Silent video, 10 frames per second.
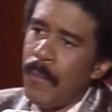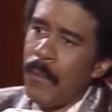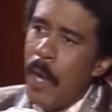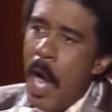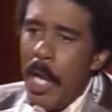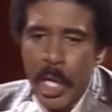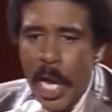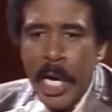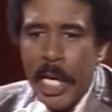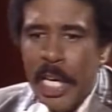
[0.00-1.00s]
Other
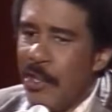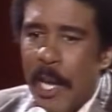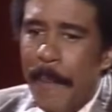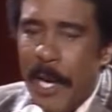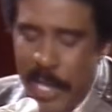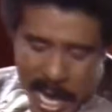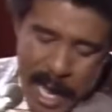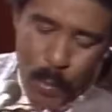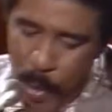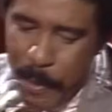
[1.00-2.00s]
nigga, he zip it
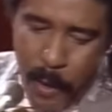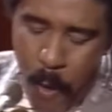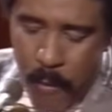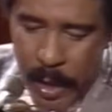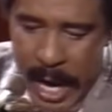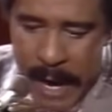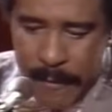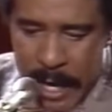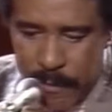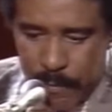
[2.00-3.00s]
down, whoop it over there,
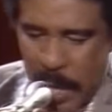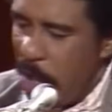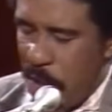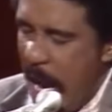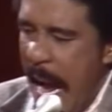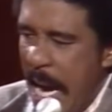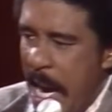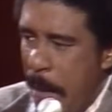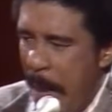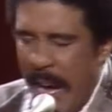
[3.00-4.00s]
and they stand
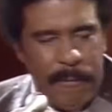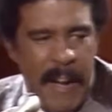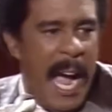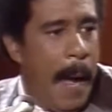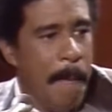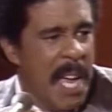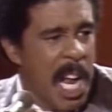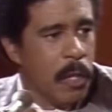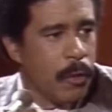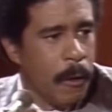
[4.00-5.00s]
there about 5
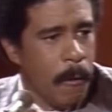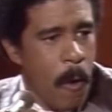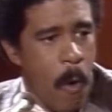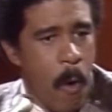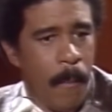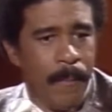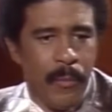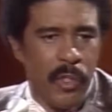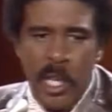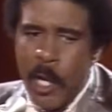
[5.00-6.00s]
minutes, you know,
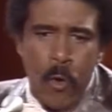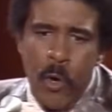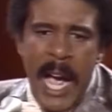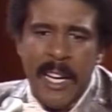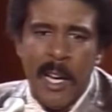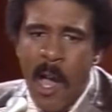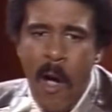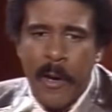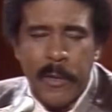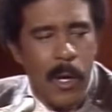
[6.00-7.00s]
seeing who got the
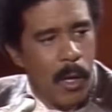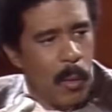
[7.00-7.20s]
longest.